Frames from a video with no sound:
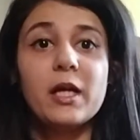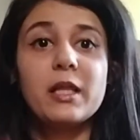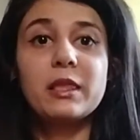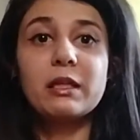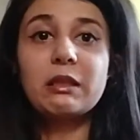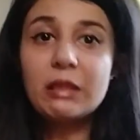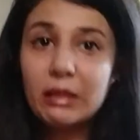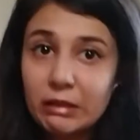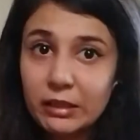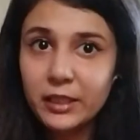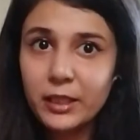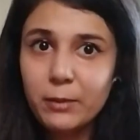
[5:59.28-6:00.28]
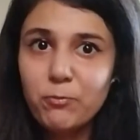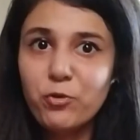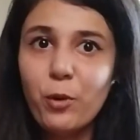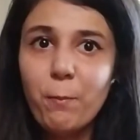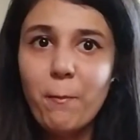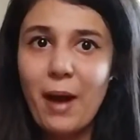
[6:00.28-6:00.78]
The third tip
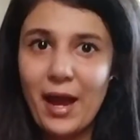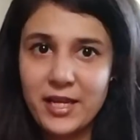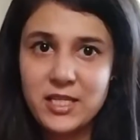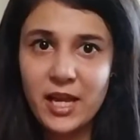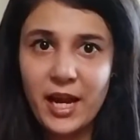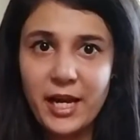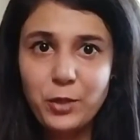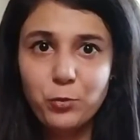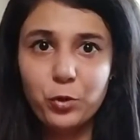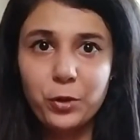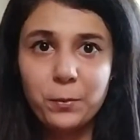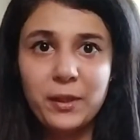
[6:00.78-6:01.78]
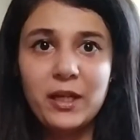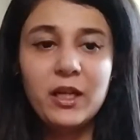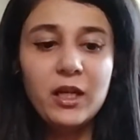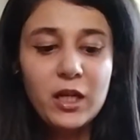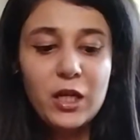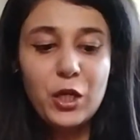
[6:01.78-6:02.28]
from my side would
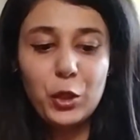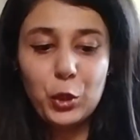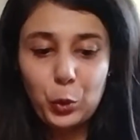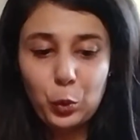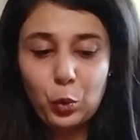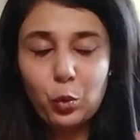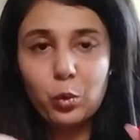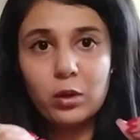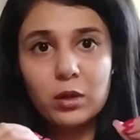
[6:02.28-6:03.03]
be to